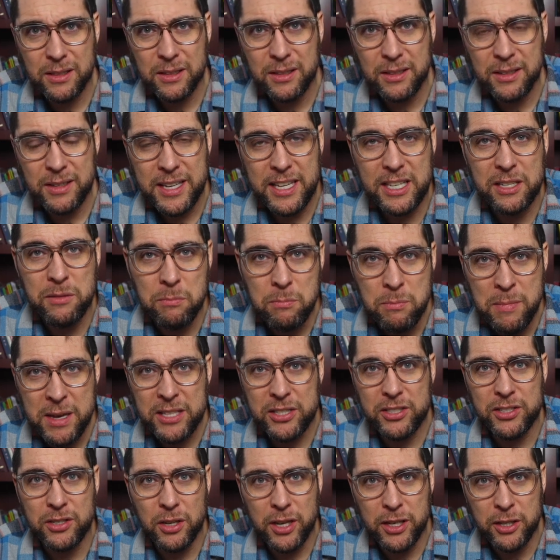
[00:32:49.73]
He's
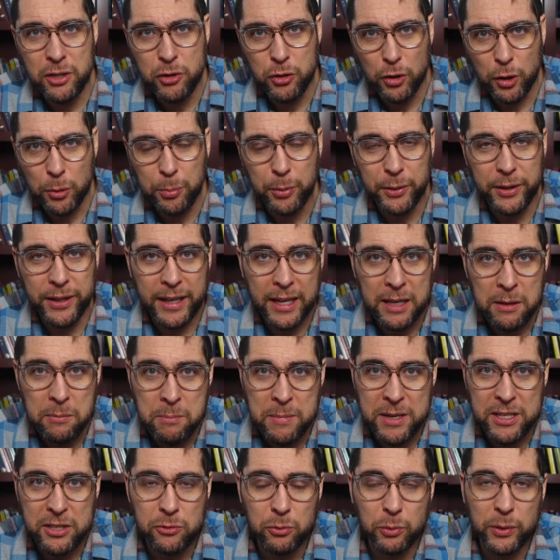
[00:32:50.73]
misinterpreting and
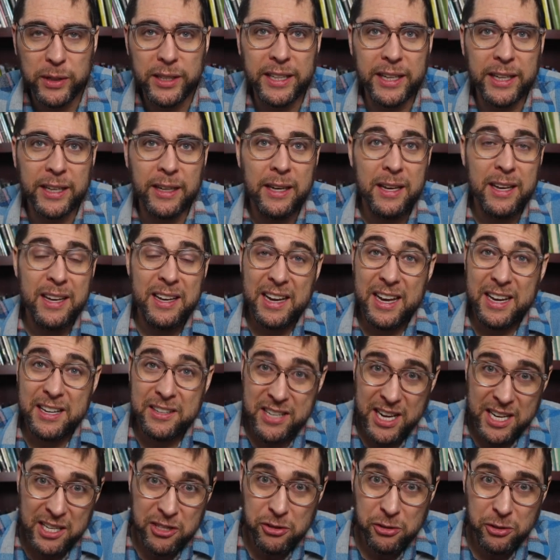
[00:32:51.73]
misreading,
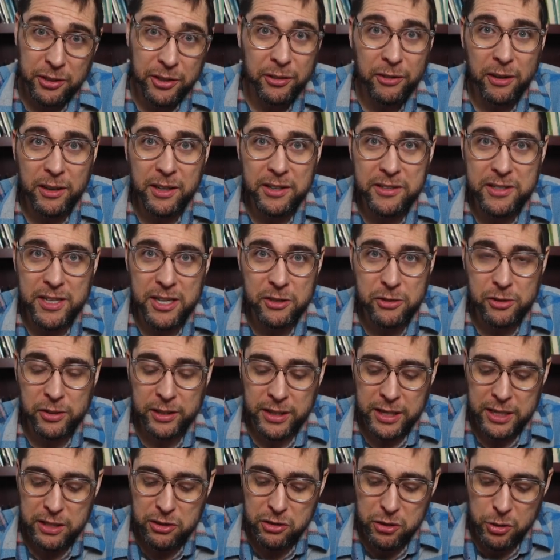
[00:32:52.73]
intentionally or unintentionally,
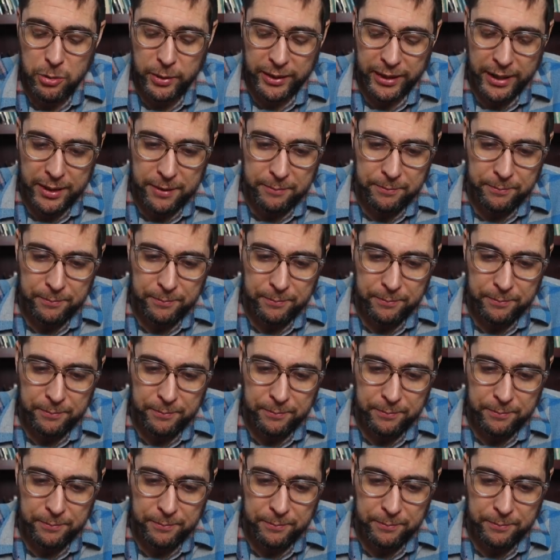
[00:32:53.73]
he's doing it